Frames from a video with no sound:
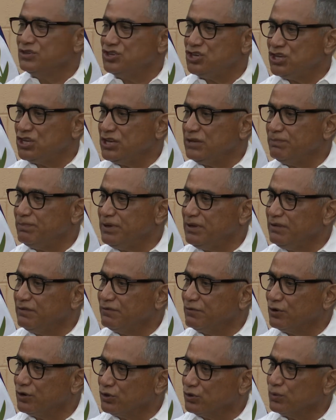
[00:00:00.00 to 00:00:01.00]
GDP
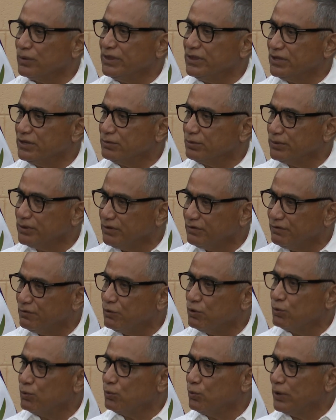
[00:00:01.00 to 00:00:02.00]
for
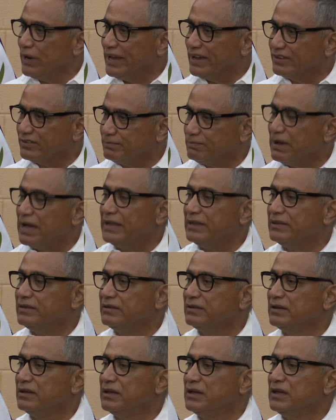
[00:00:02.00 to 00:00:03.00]
2024 will expand
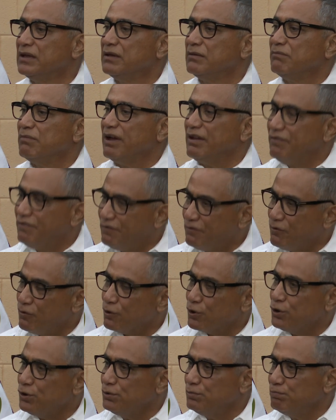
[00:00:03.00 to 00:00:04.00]
by
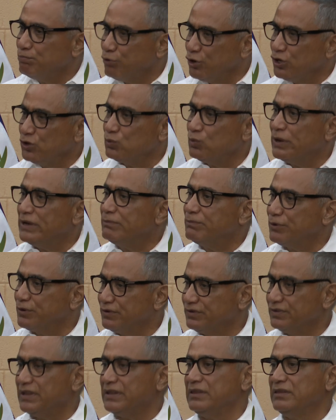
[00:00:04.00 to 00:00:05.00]

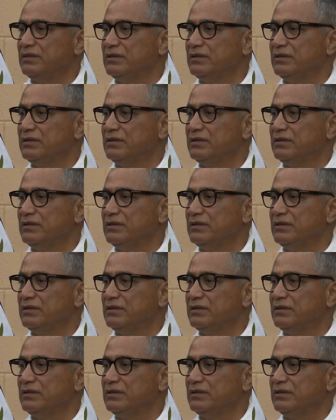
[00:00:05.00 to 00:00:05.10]
4.1%.